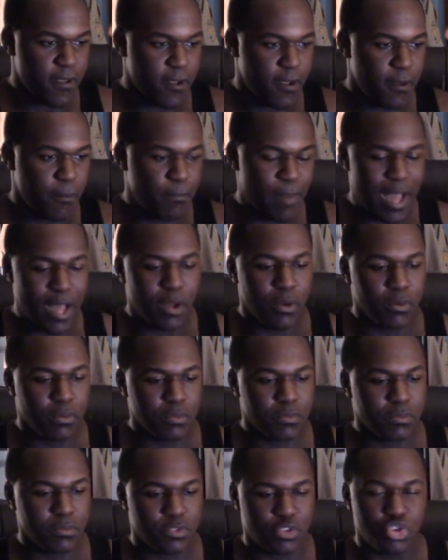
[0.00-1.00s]
About
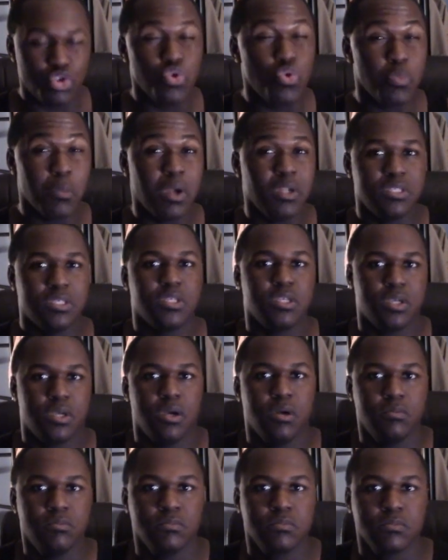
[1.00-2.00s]
2 months
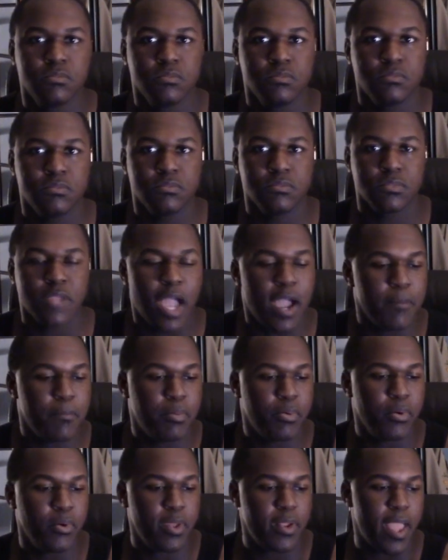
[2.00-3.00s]
ago, I
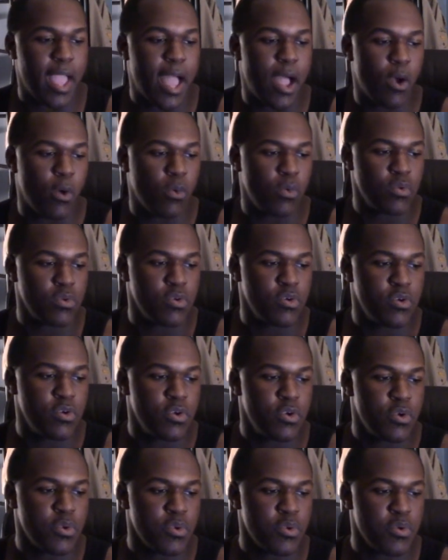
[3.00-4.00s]
put out
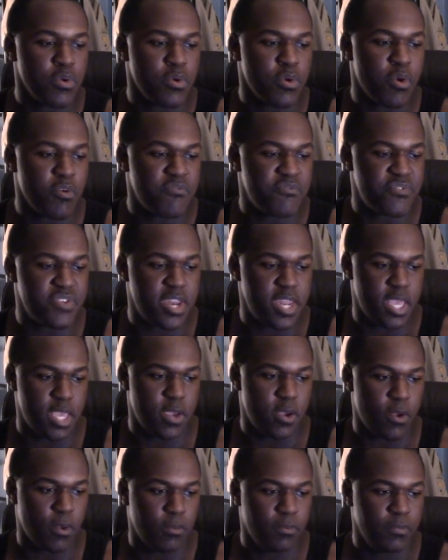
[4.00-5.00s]
a
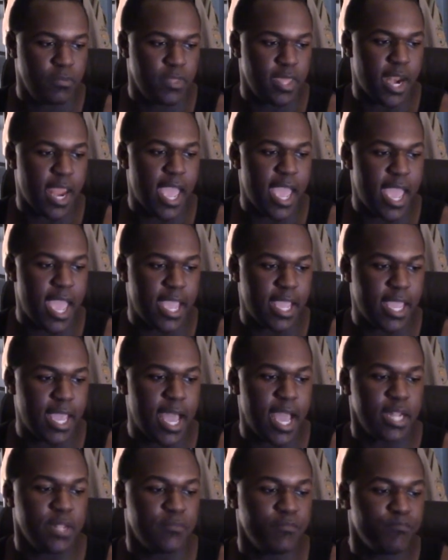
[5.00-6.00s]
video that I had
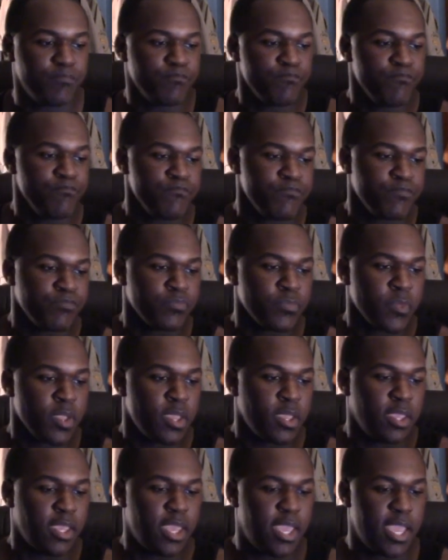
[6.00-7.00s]
gotten,
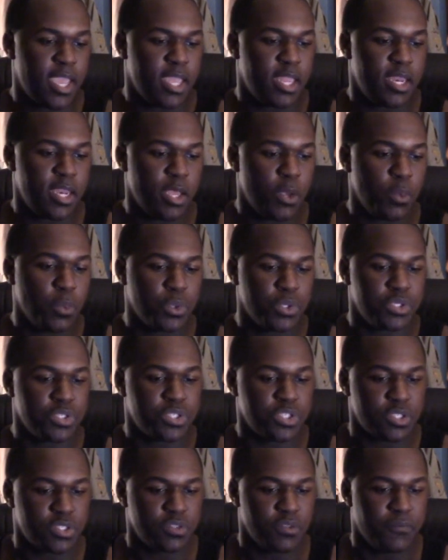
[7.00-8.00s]
and it
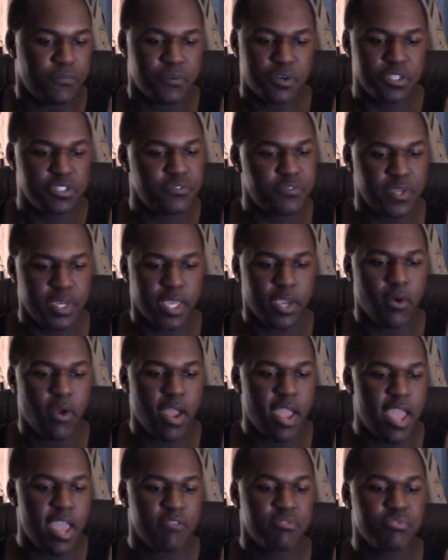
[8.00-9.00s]
was the first video
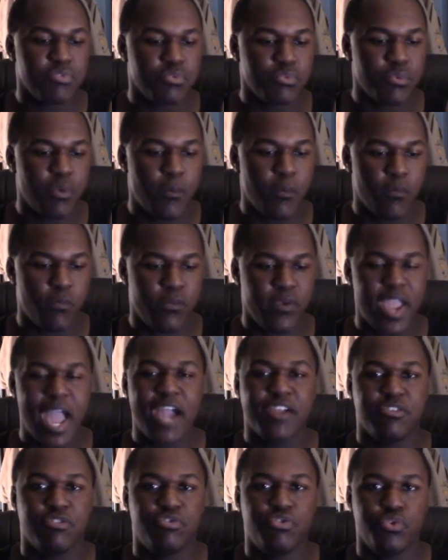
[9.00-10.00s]
I ever
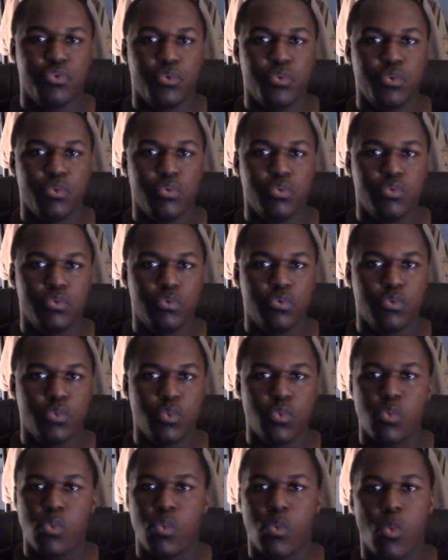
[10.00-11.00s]
reacted
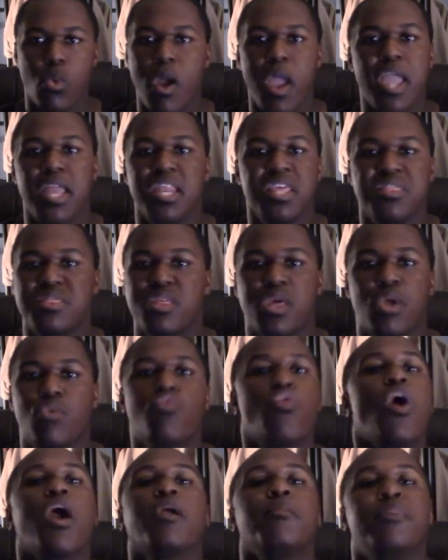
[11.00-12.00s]
to anything
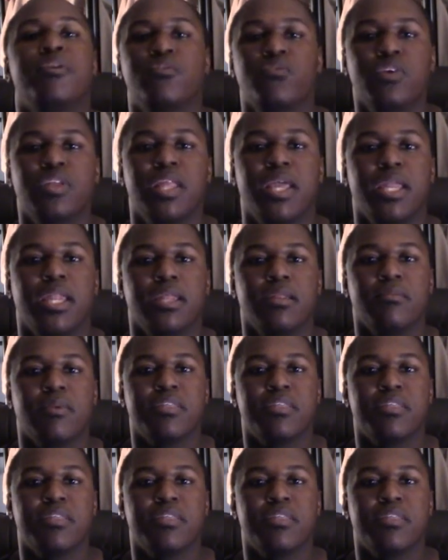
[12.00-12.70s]
rugby related.